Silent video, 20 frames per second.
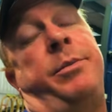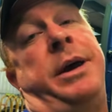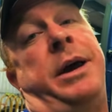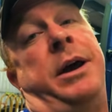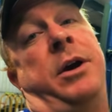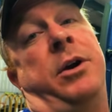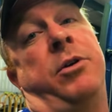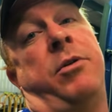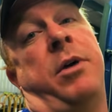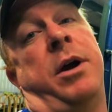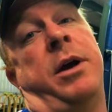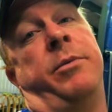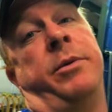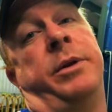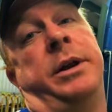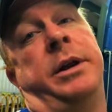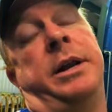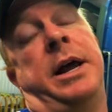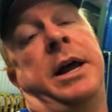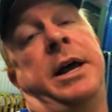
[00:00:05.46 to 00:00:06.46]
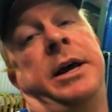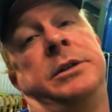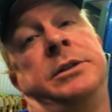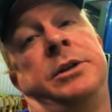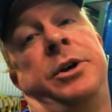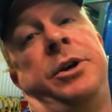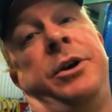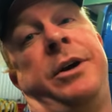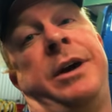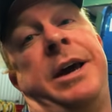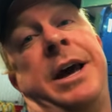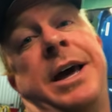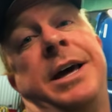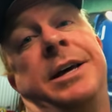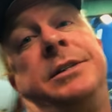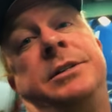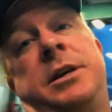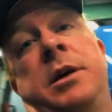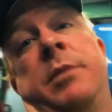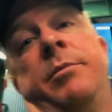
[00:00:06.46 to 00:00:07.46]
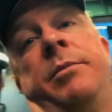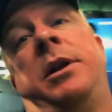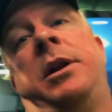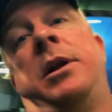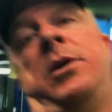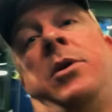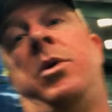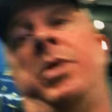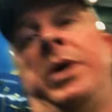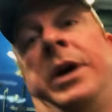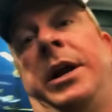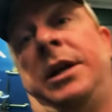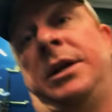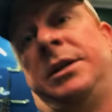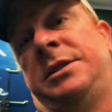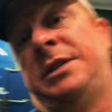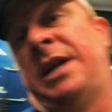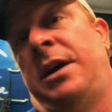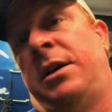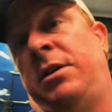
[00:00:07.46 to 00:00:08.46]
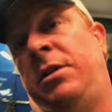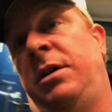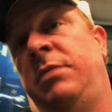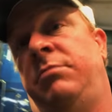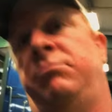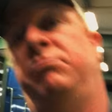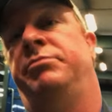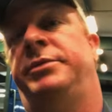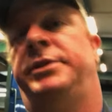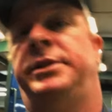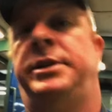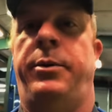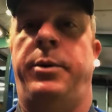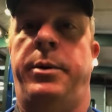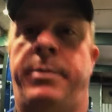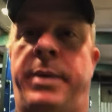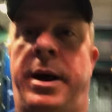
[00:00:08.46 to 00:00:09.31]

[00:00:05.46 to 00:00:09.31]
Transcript: be a great one today. So you guys come along and let's take a look, see what